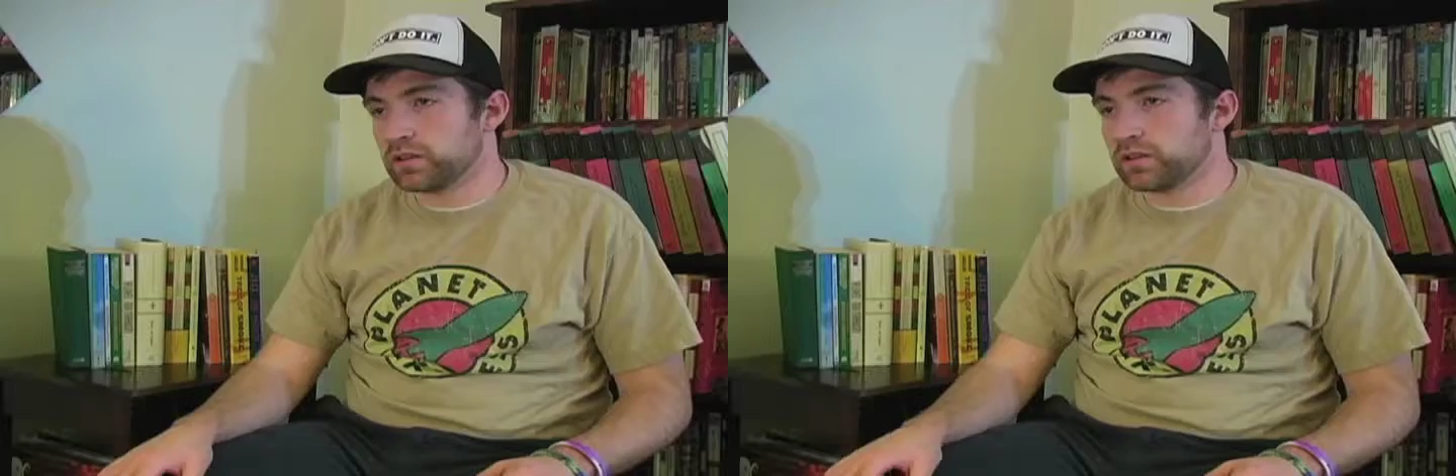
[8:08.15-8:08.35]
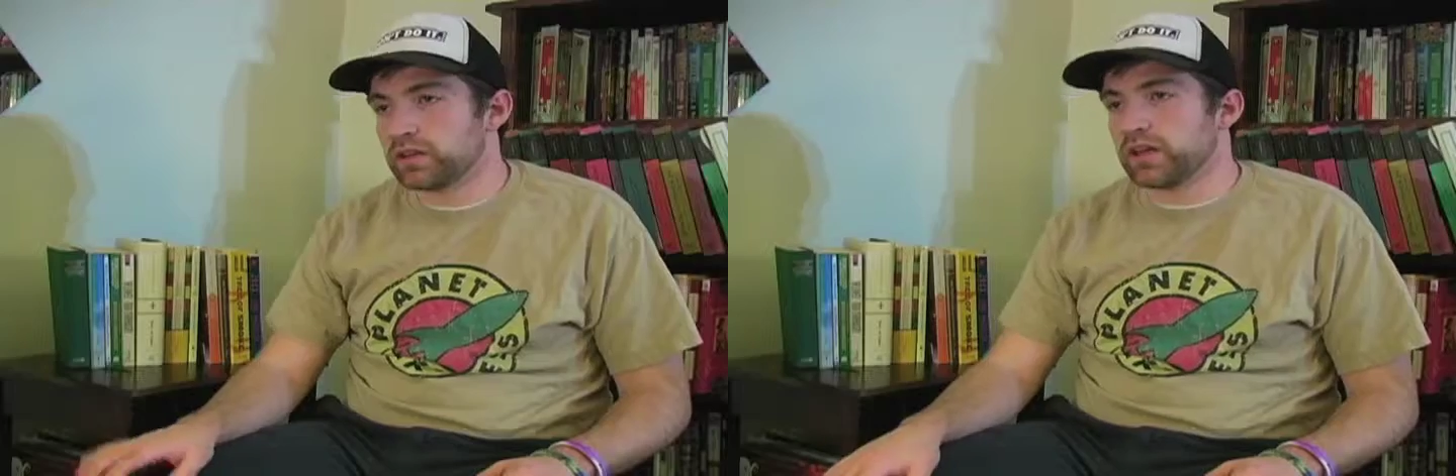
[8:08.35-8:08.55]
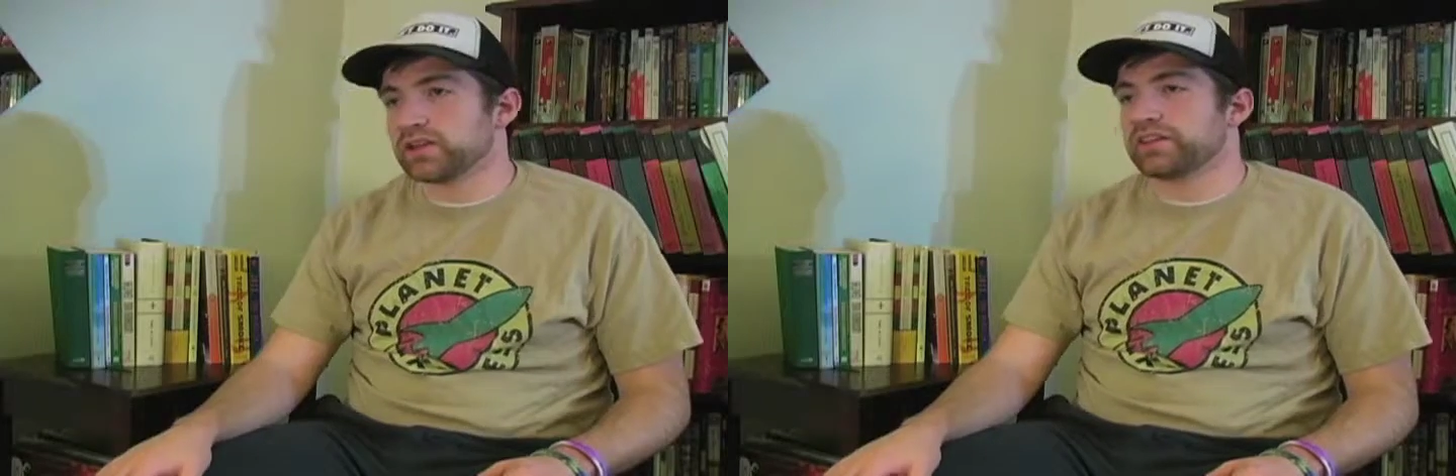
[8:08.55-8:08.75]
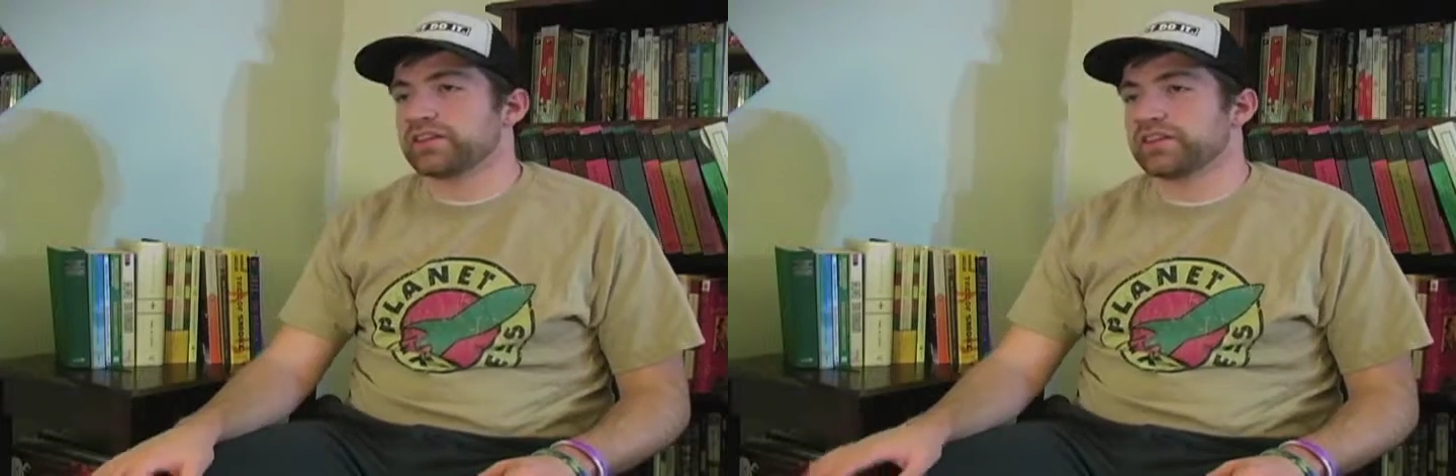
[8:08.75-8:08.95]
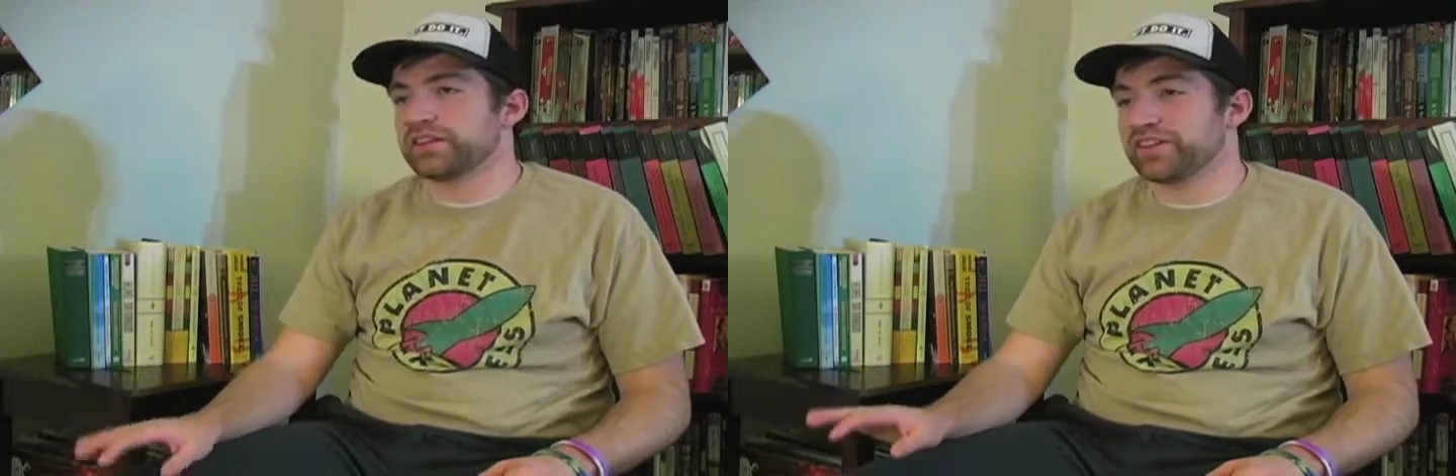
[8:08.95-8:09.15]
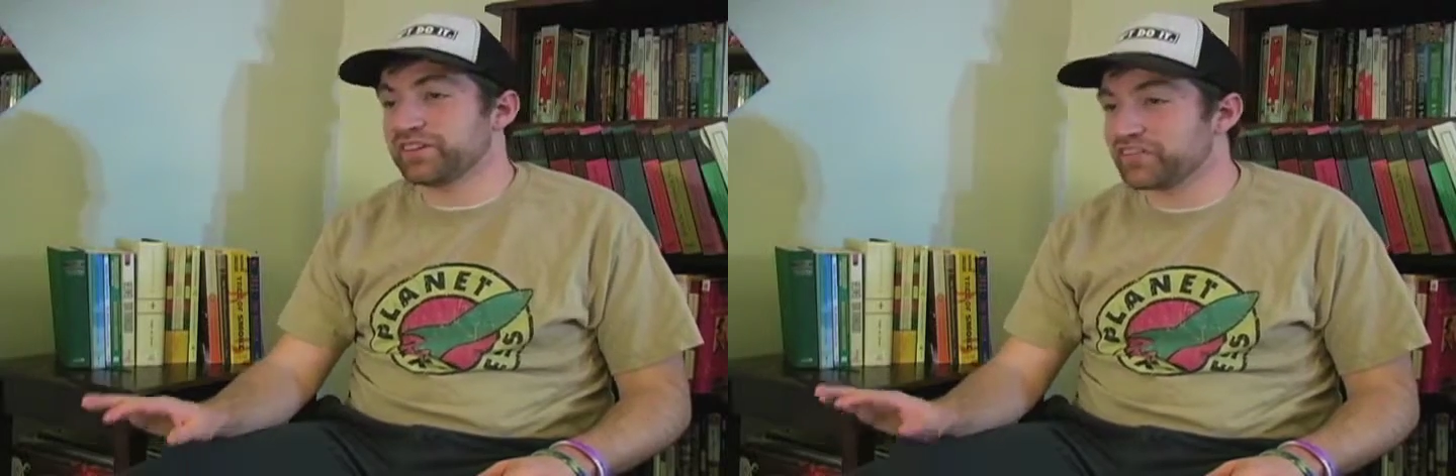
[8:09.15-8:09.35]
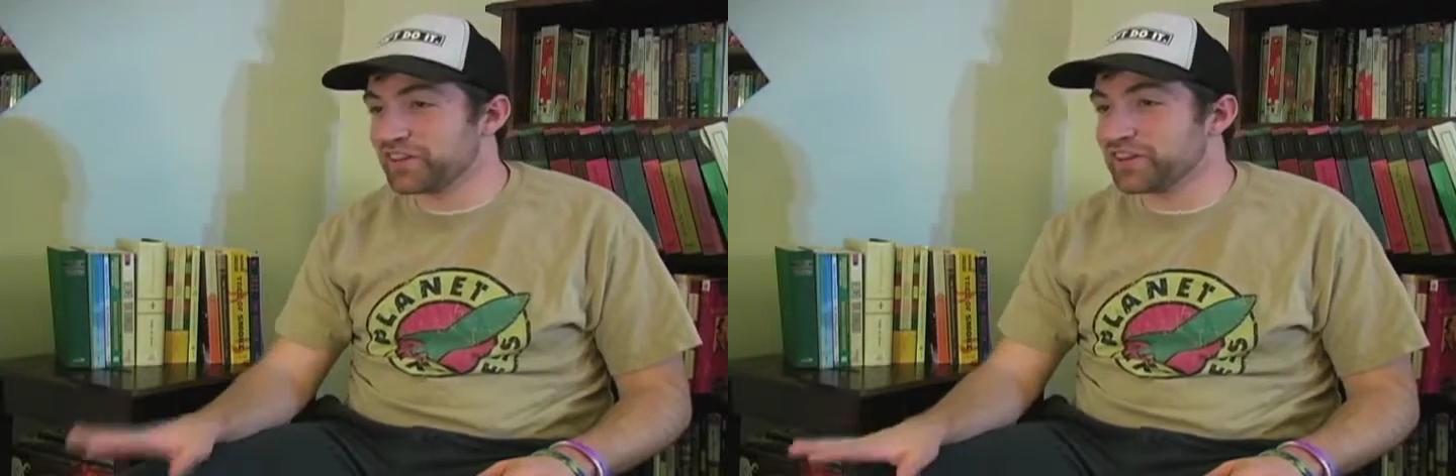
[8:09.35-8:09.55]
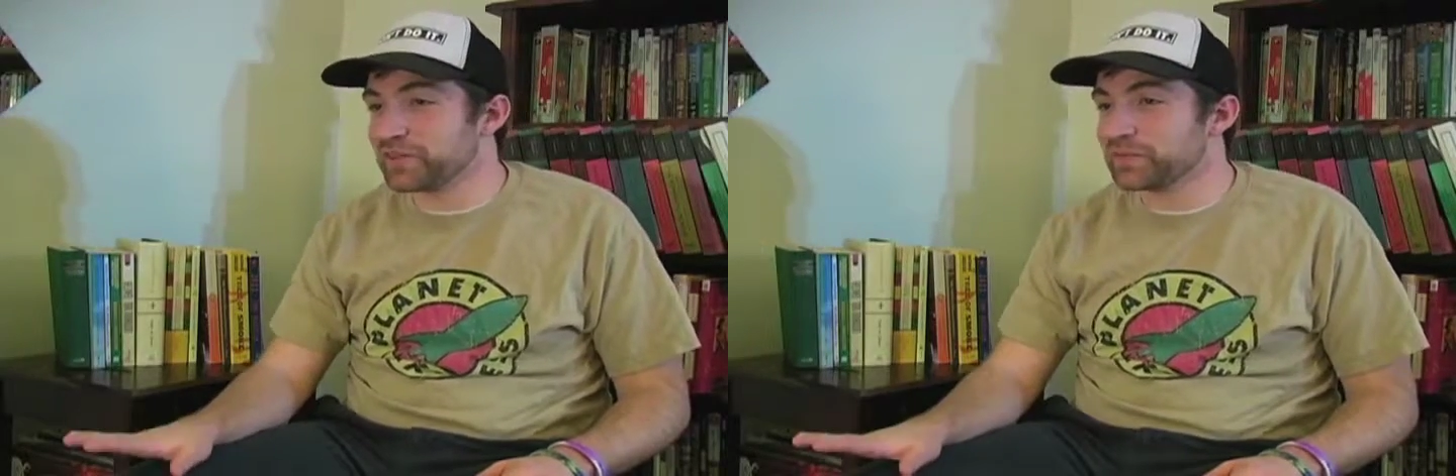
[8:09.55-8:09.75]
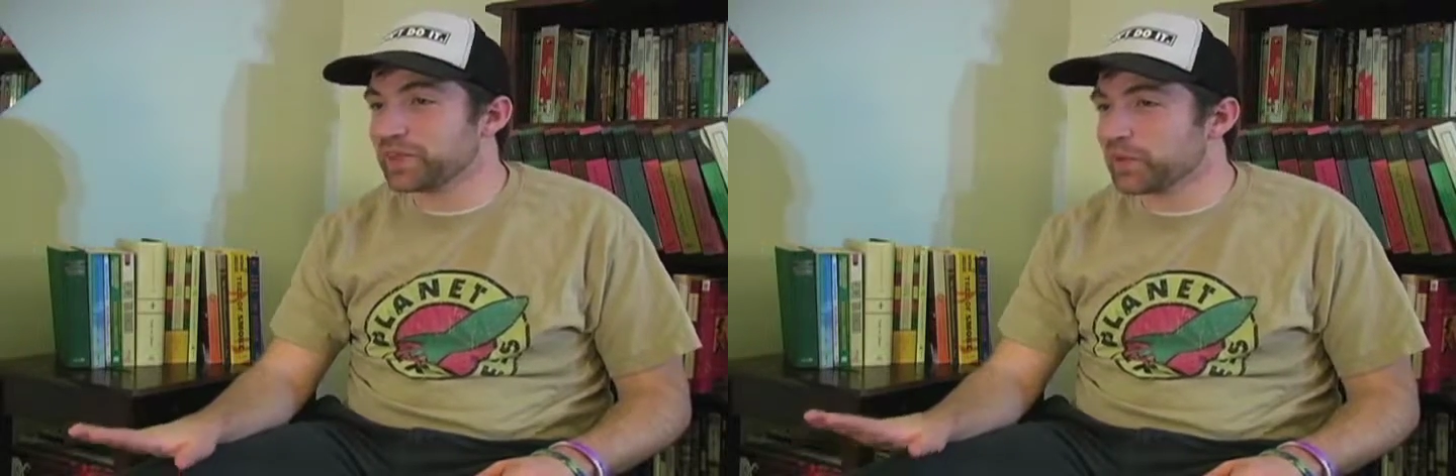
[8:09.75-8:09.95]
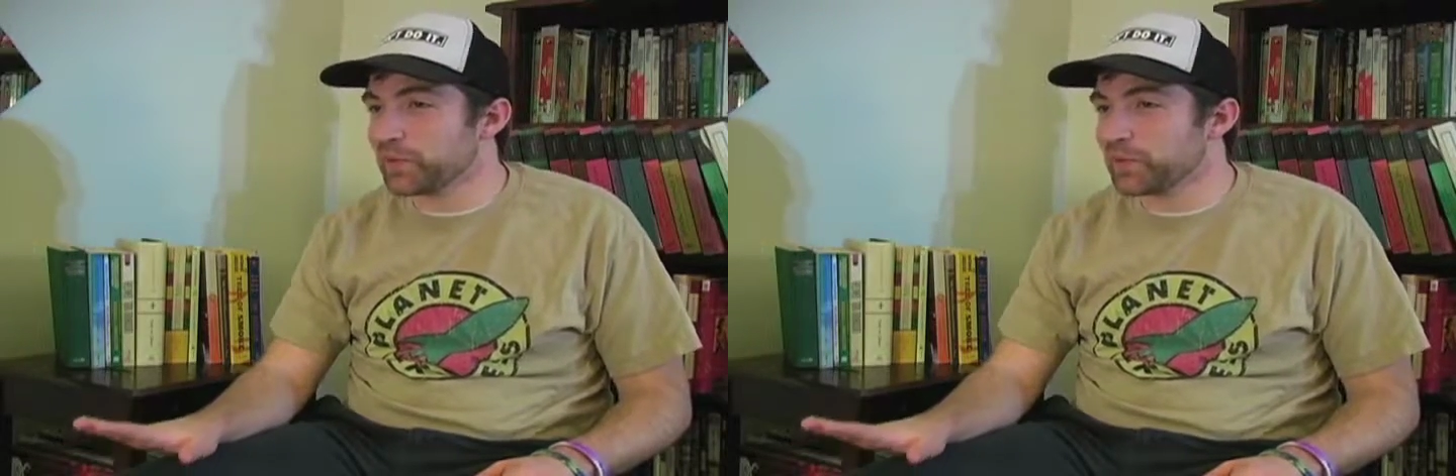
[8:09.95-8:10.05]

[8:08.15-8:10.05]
Yes, a freedom that